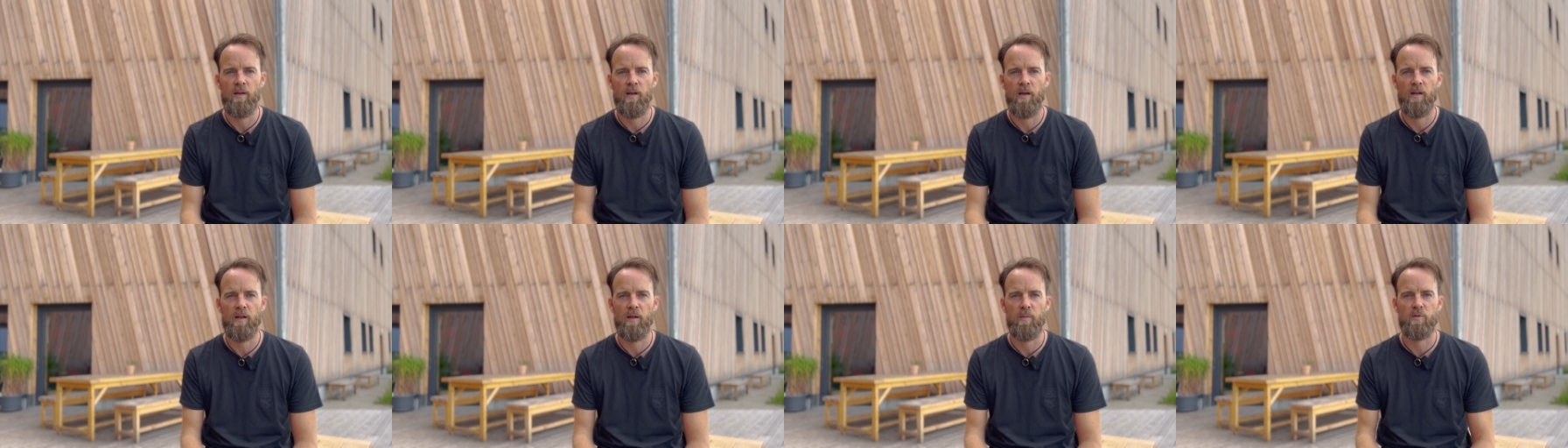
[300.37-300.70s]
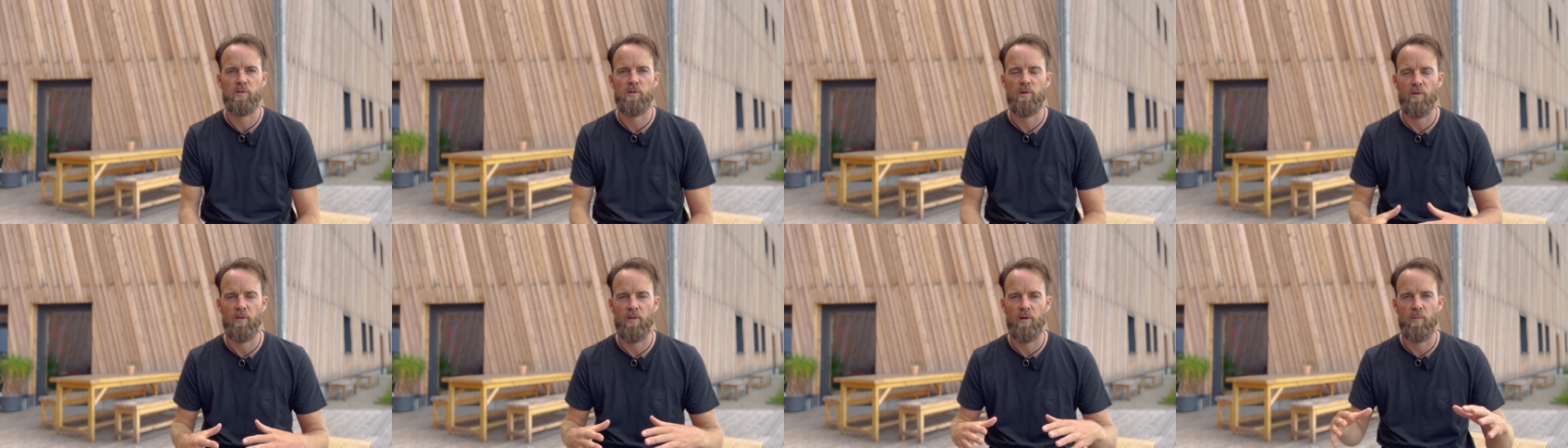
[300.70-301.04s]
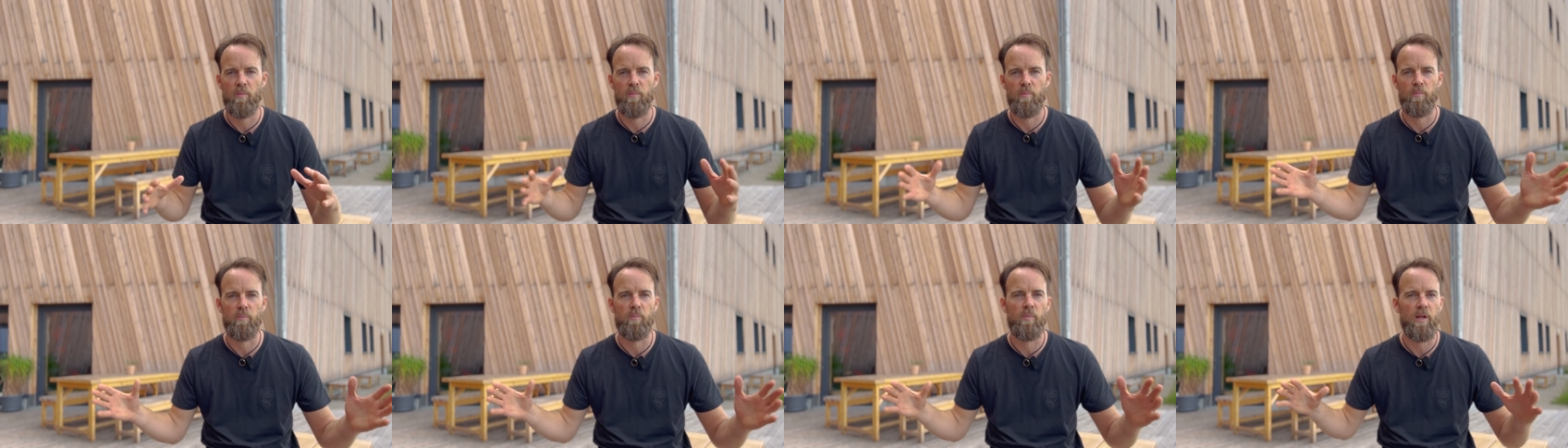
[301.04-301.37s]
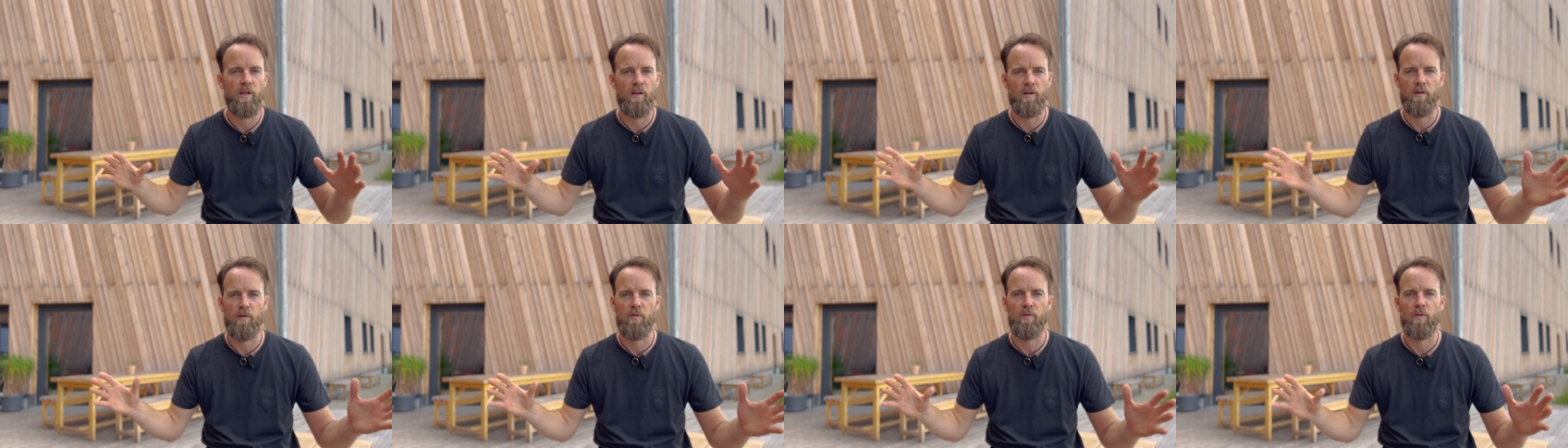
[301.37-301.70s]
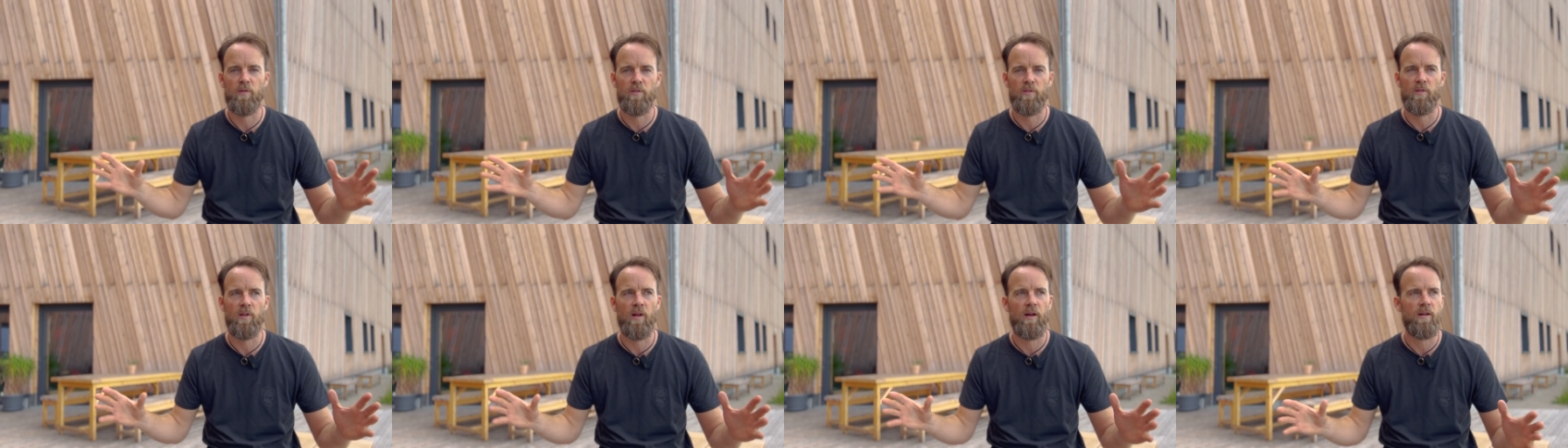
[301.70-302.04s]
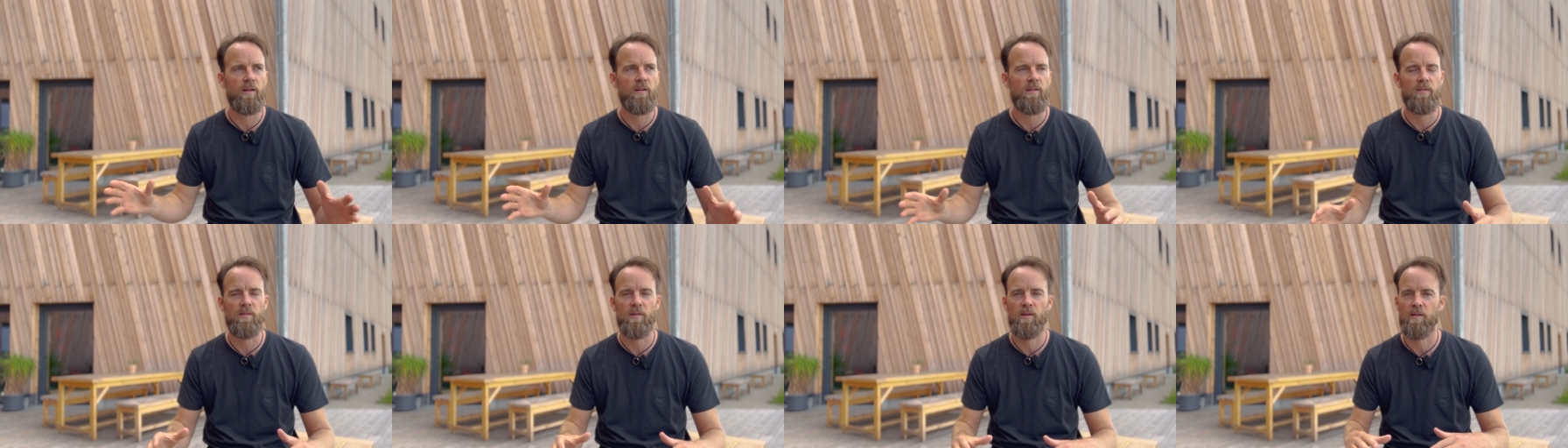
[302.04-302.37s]
And I'm sure there are many different
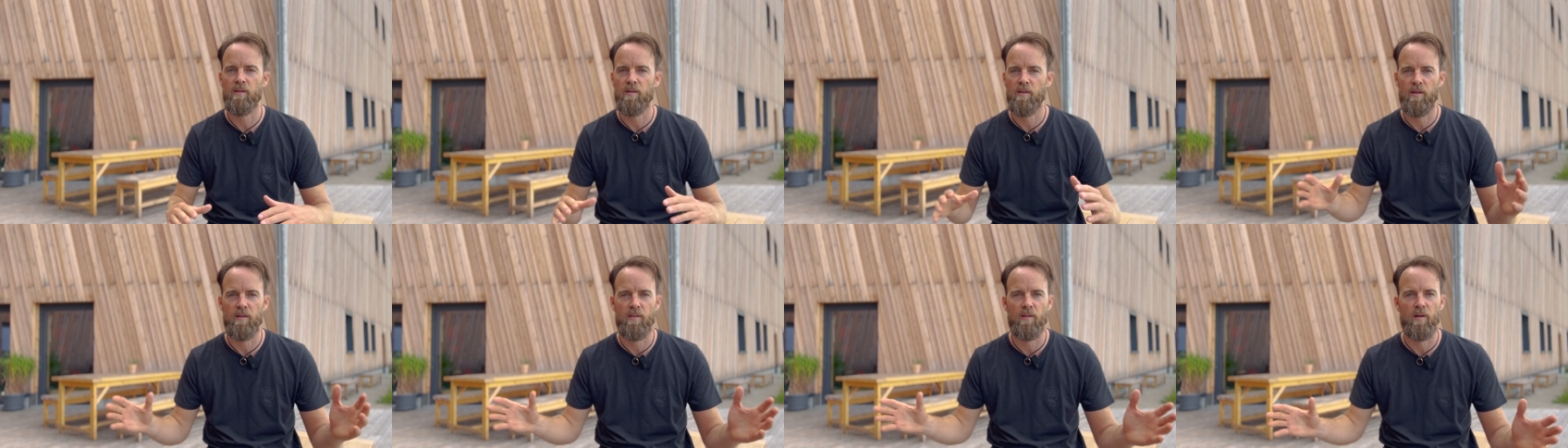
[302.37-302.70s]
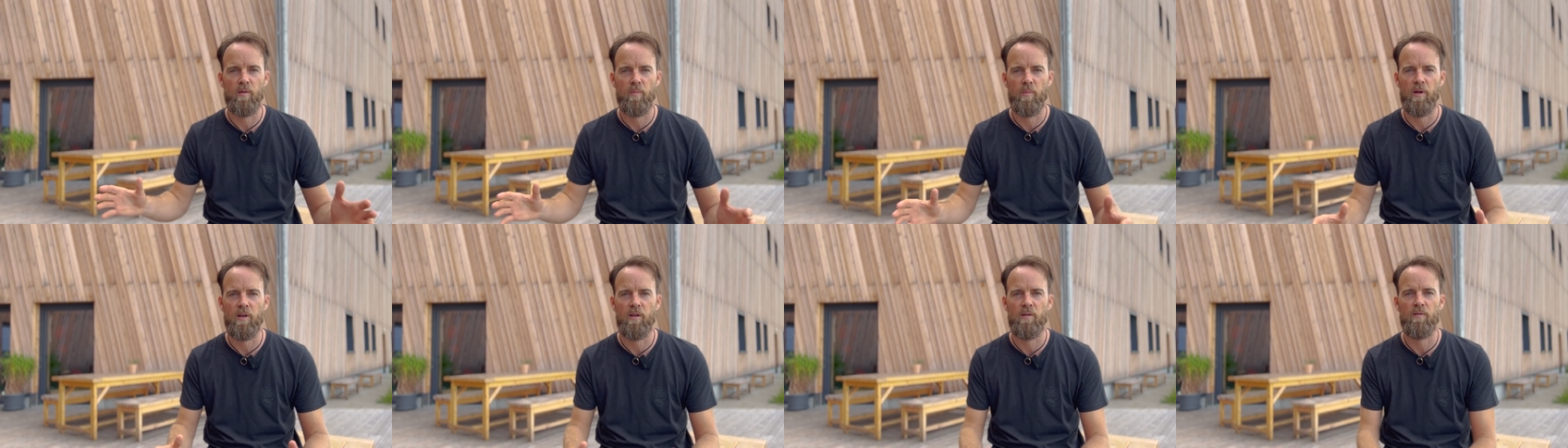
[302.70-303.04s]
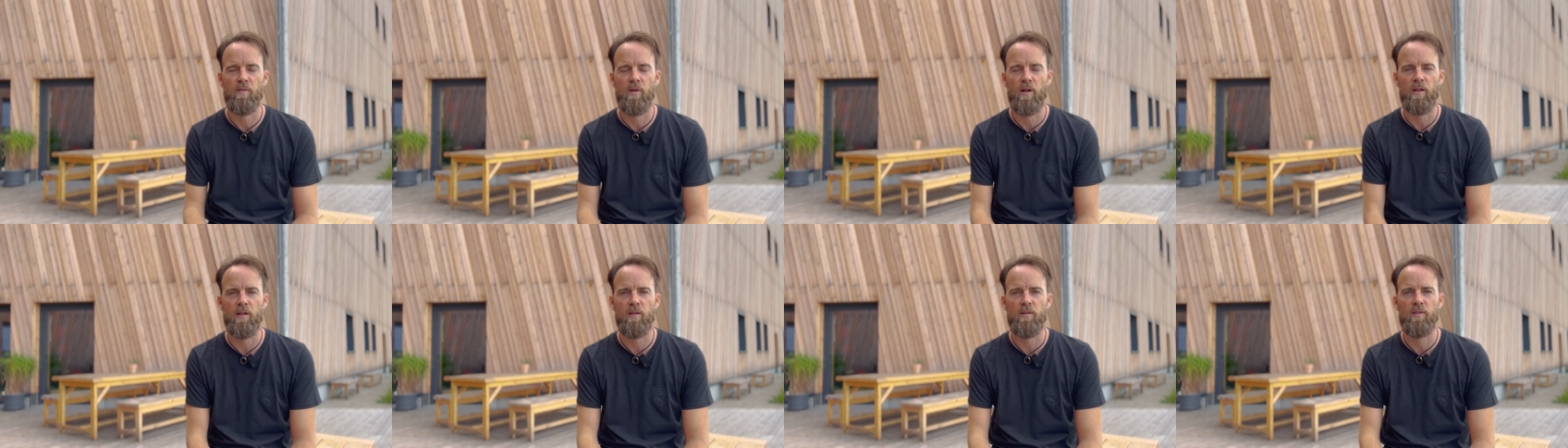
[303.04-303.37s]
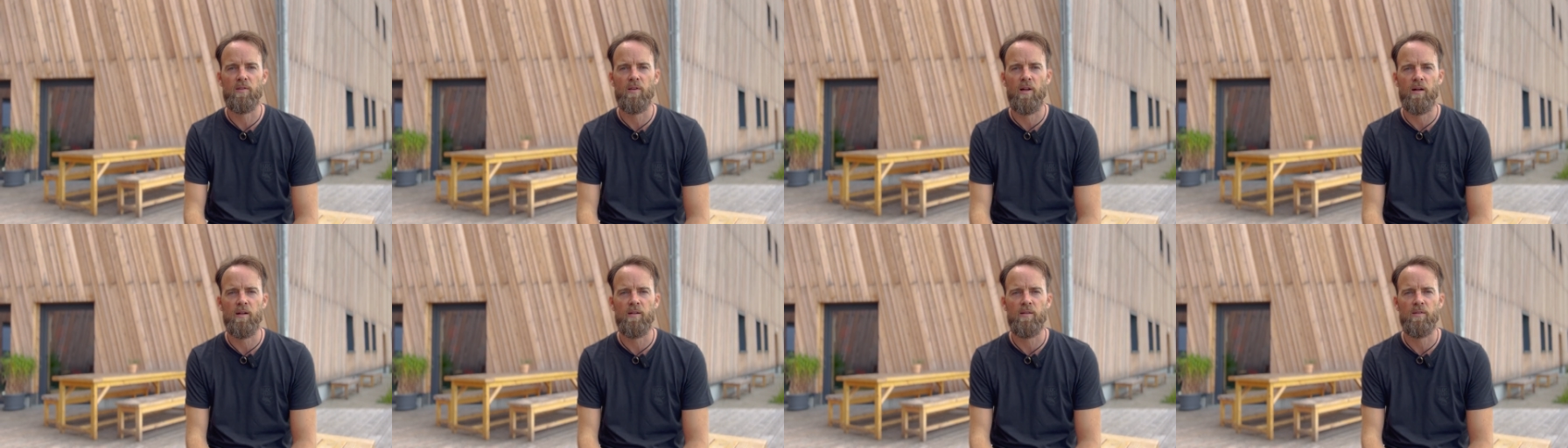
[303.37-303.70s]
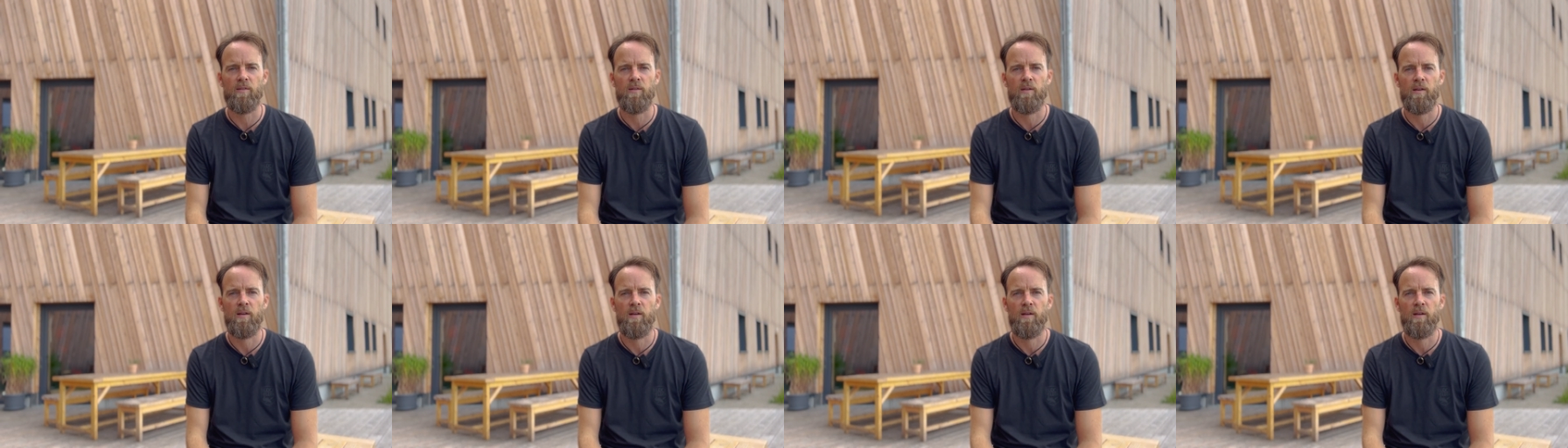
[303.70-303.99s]
styles and there are many valid styles.